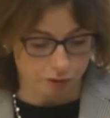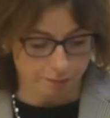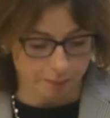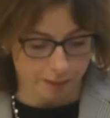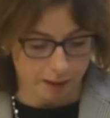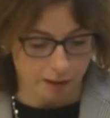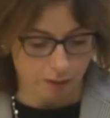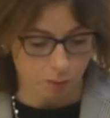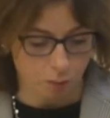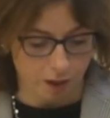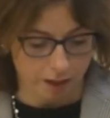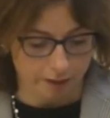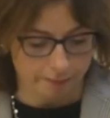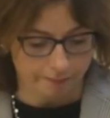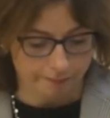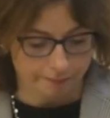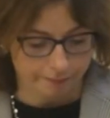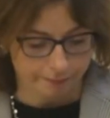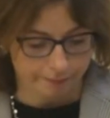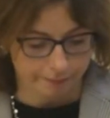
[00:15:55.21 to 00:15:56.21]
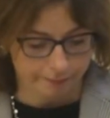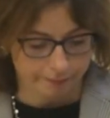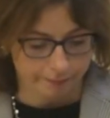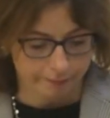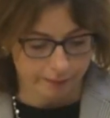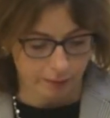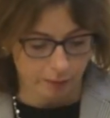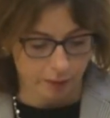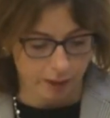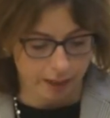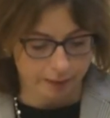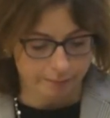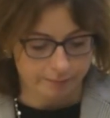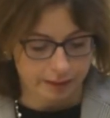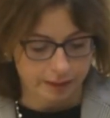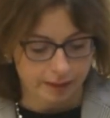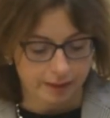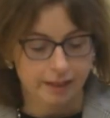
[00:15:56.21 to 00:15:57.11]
of Part 1, okay?